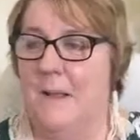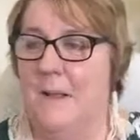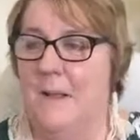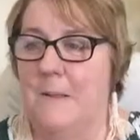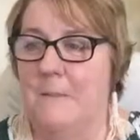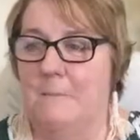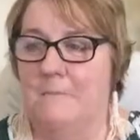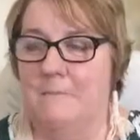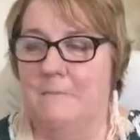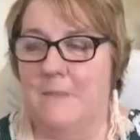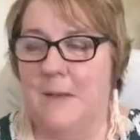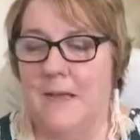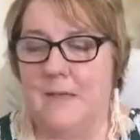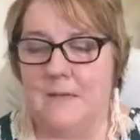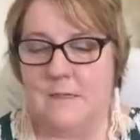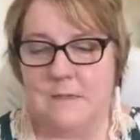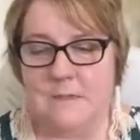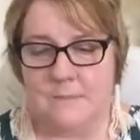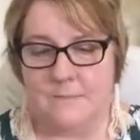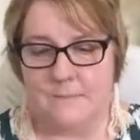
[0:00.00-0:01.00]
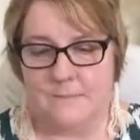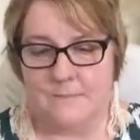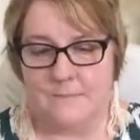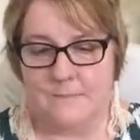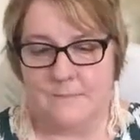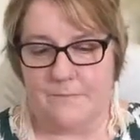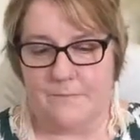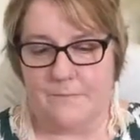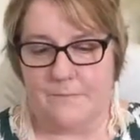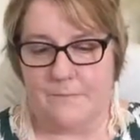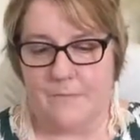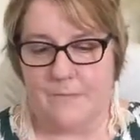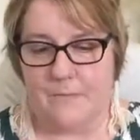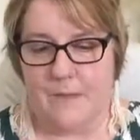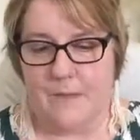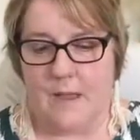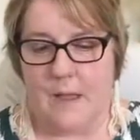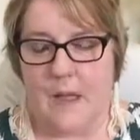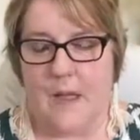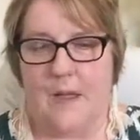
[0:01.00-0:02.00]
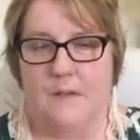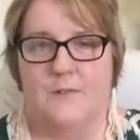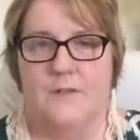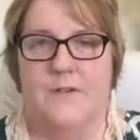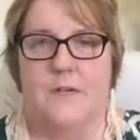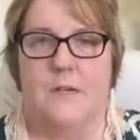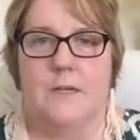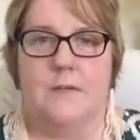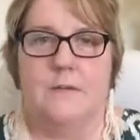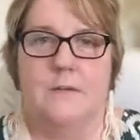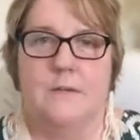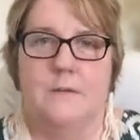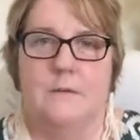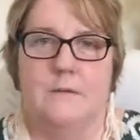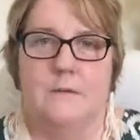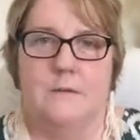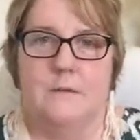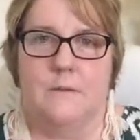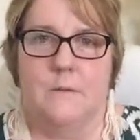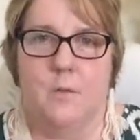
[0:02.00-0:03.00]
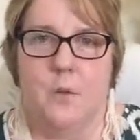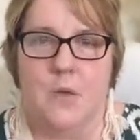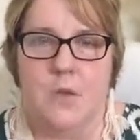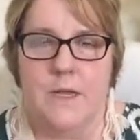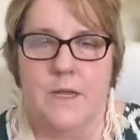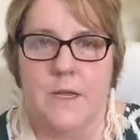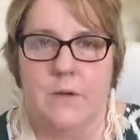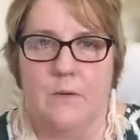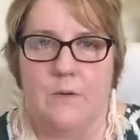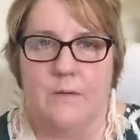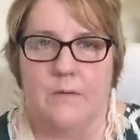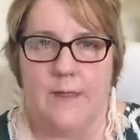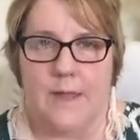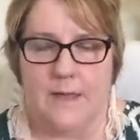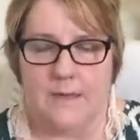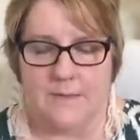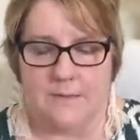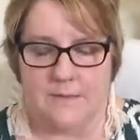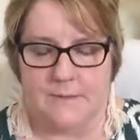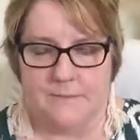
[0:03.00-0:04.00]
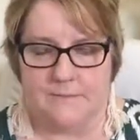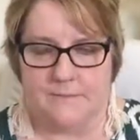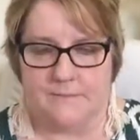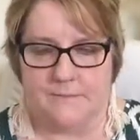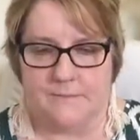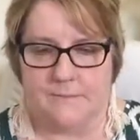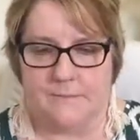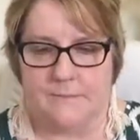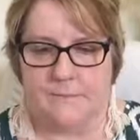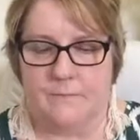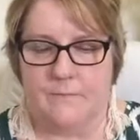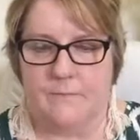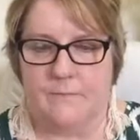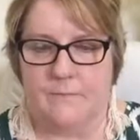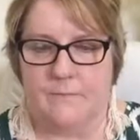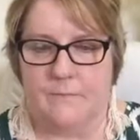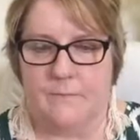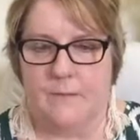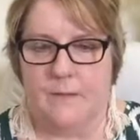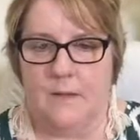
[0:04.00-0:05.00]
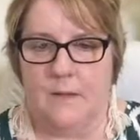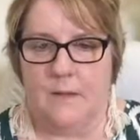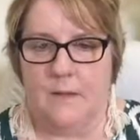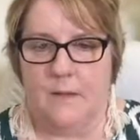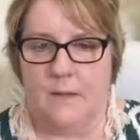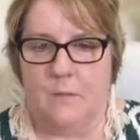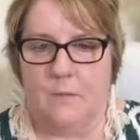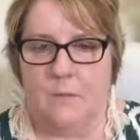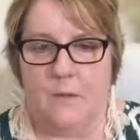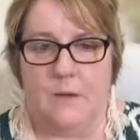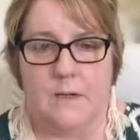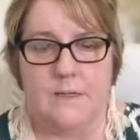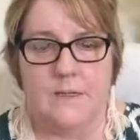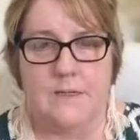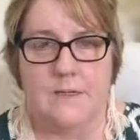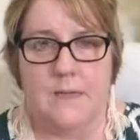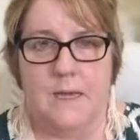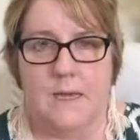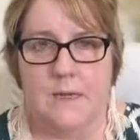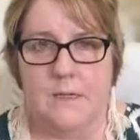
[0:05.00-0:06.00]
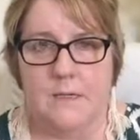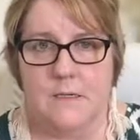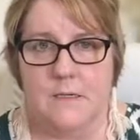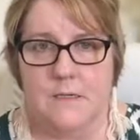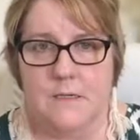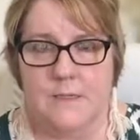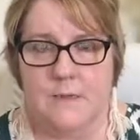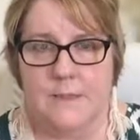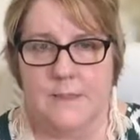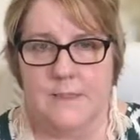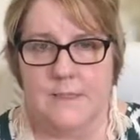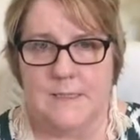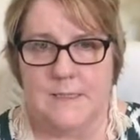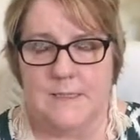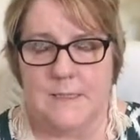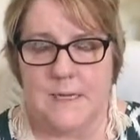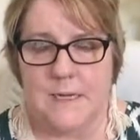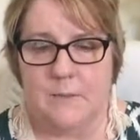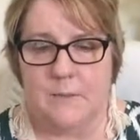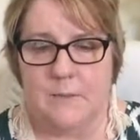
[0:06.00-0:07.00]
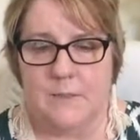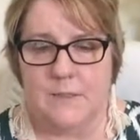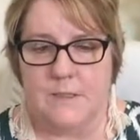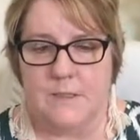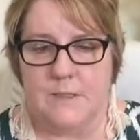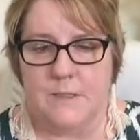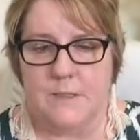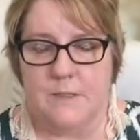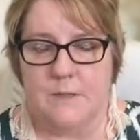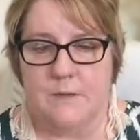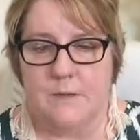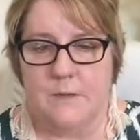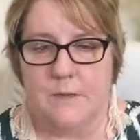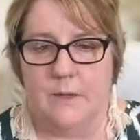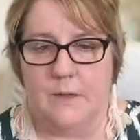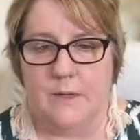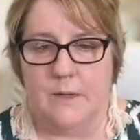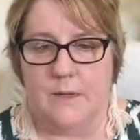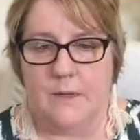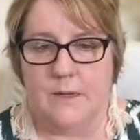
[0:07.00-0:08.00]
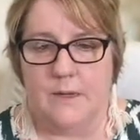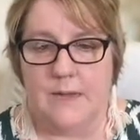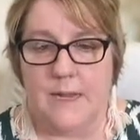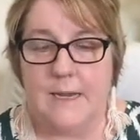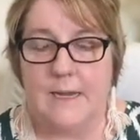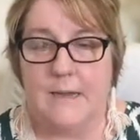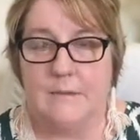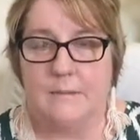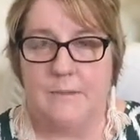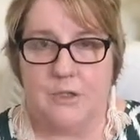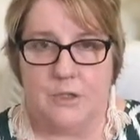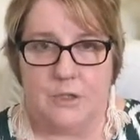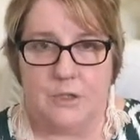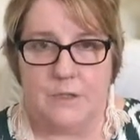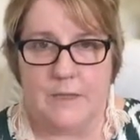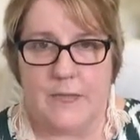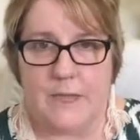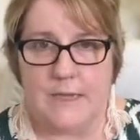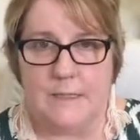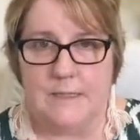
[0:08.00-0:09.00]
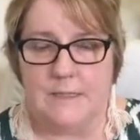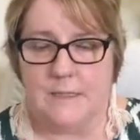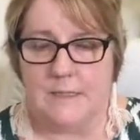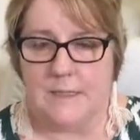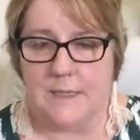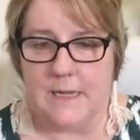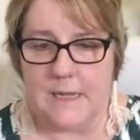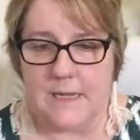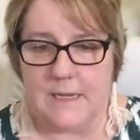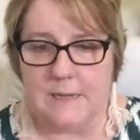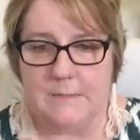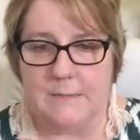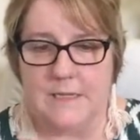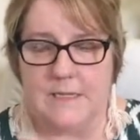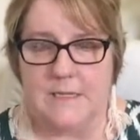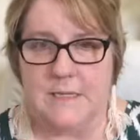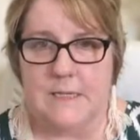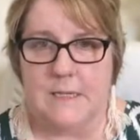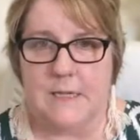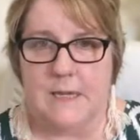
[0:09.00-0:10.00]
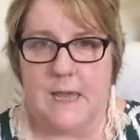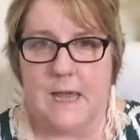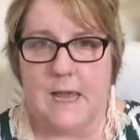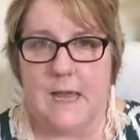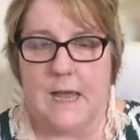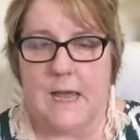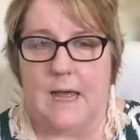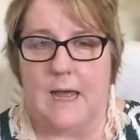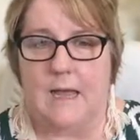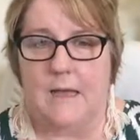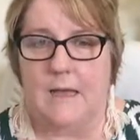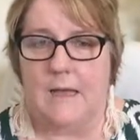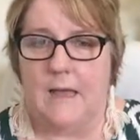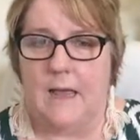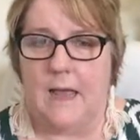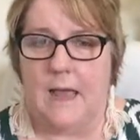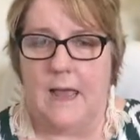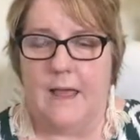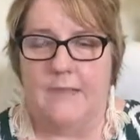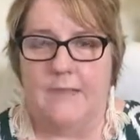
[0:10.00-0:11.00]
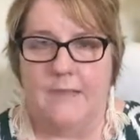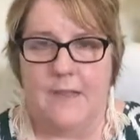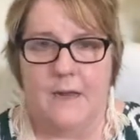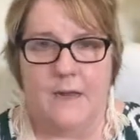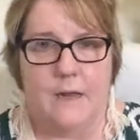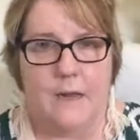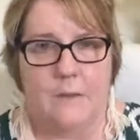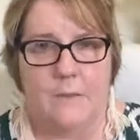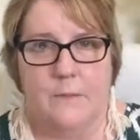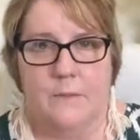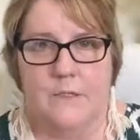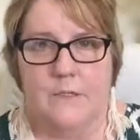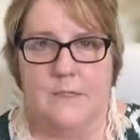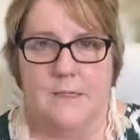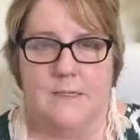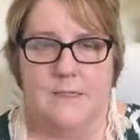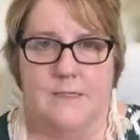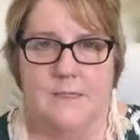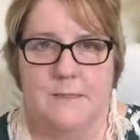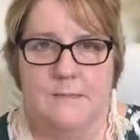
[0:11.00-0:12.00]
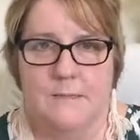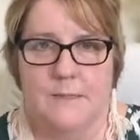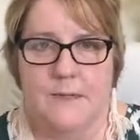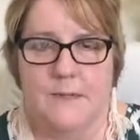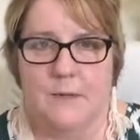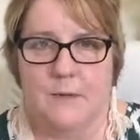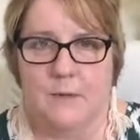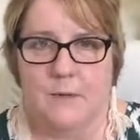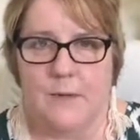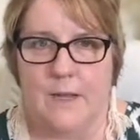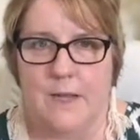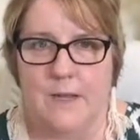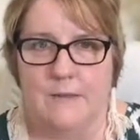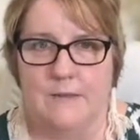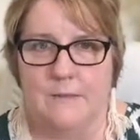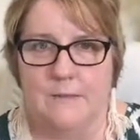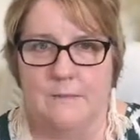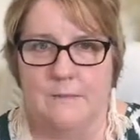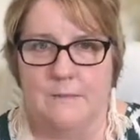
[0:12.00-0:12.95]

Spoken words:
But after working on that, what I started to do instead was to let him do that and get him into the car, and then I would just simply look at him